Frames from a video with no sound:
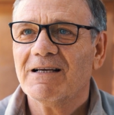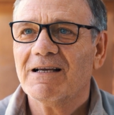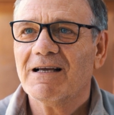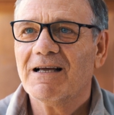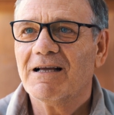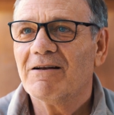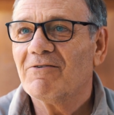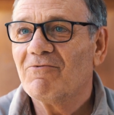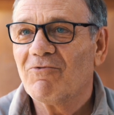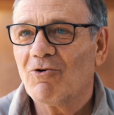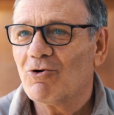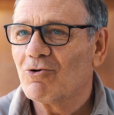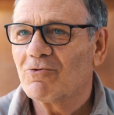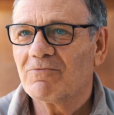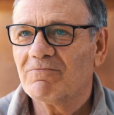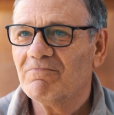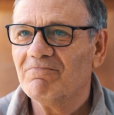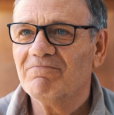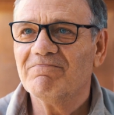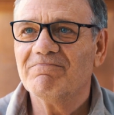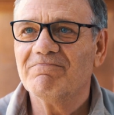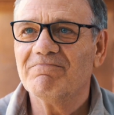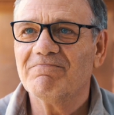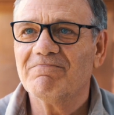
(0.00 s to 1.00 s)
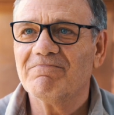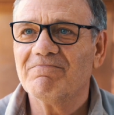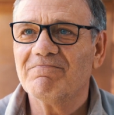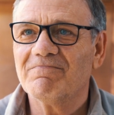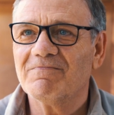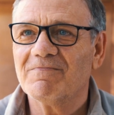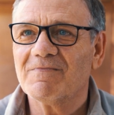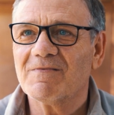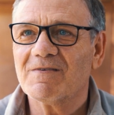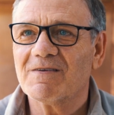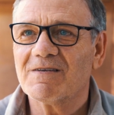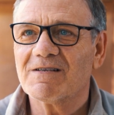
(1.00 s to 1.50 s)
And for
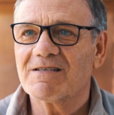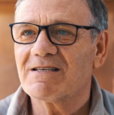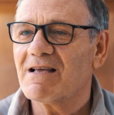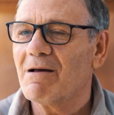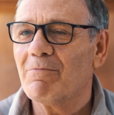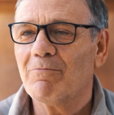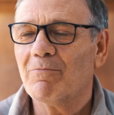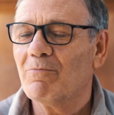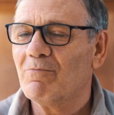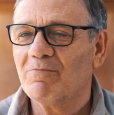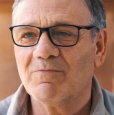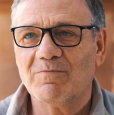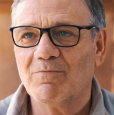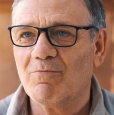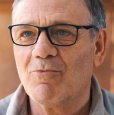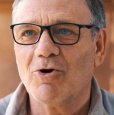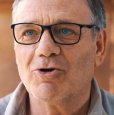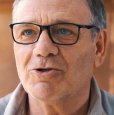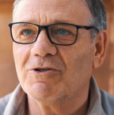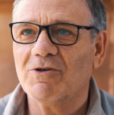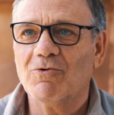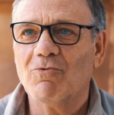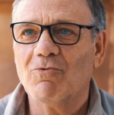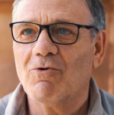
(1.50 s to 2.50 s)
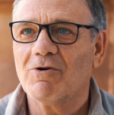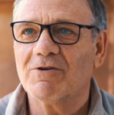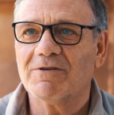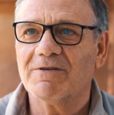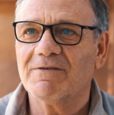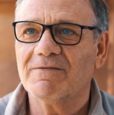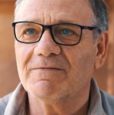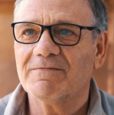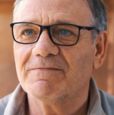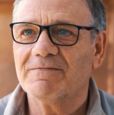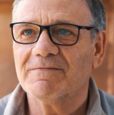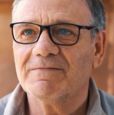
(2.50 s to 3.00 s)
somebody
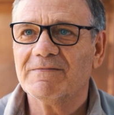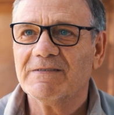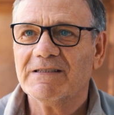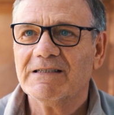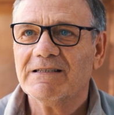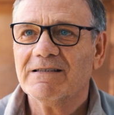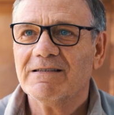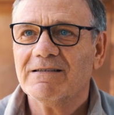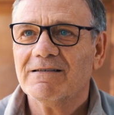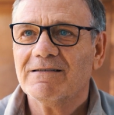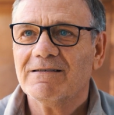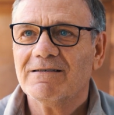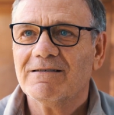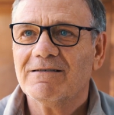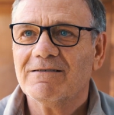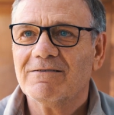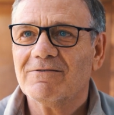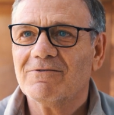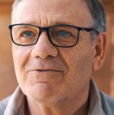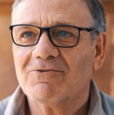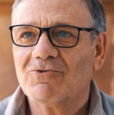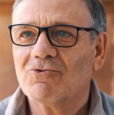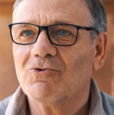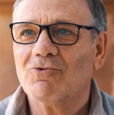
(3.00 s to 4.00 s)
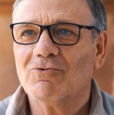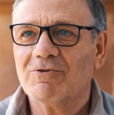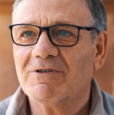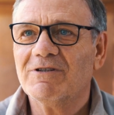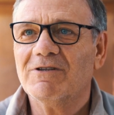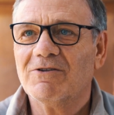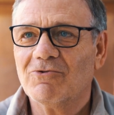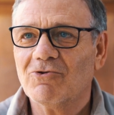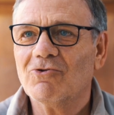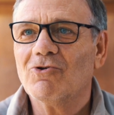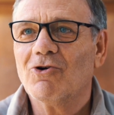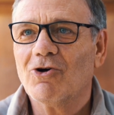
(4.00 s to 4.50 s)
want
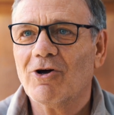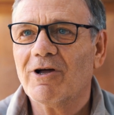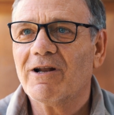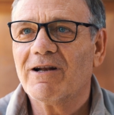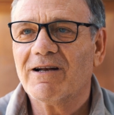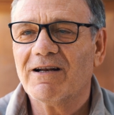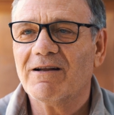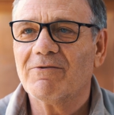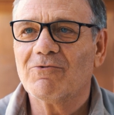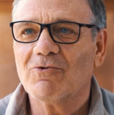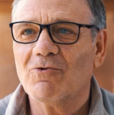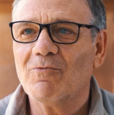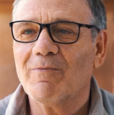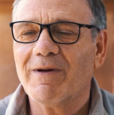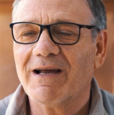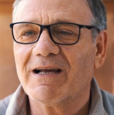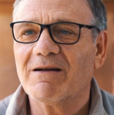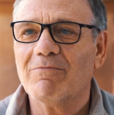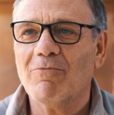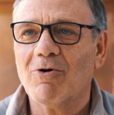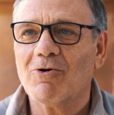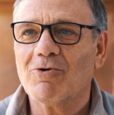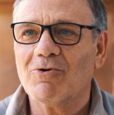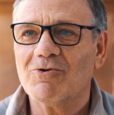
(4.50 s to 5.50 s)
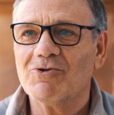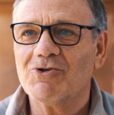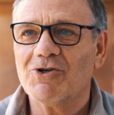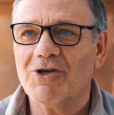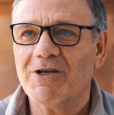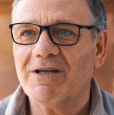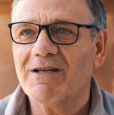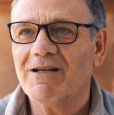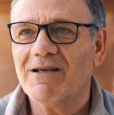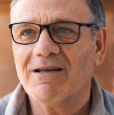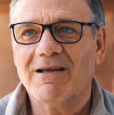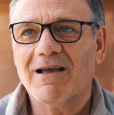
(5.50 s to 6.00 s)
to learn to make
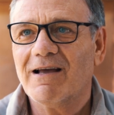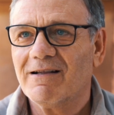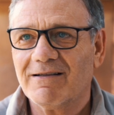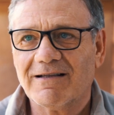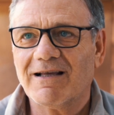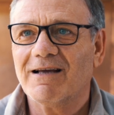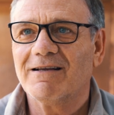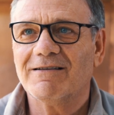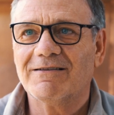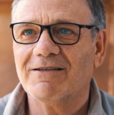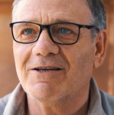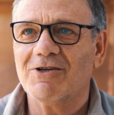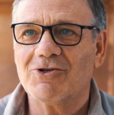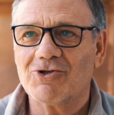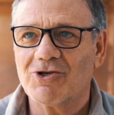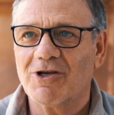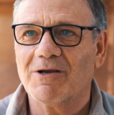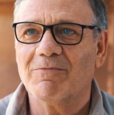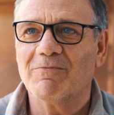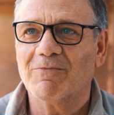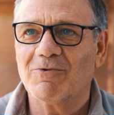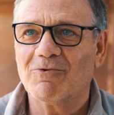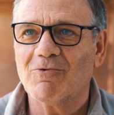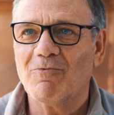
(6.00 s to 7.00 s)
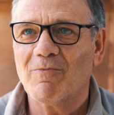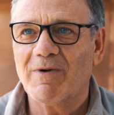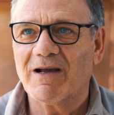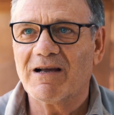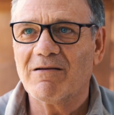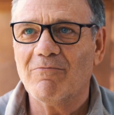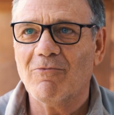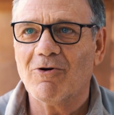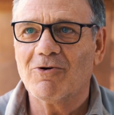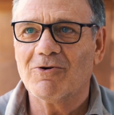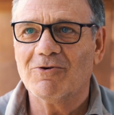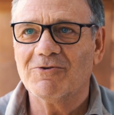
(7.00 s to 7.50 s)
bocconcini, and I teach him to make
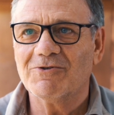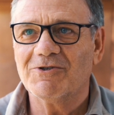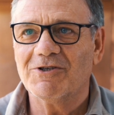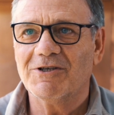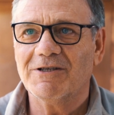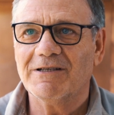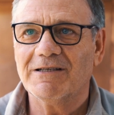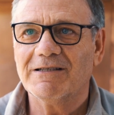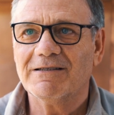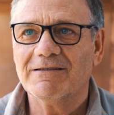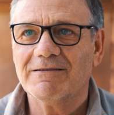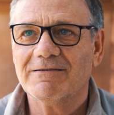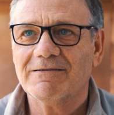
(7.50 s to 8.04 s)
bocconcini.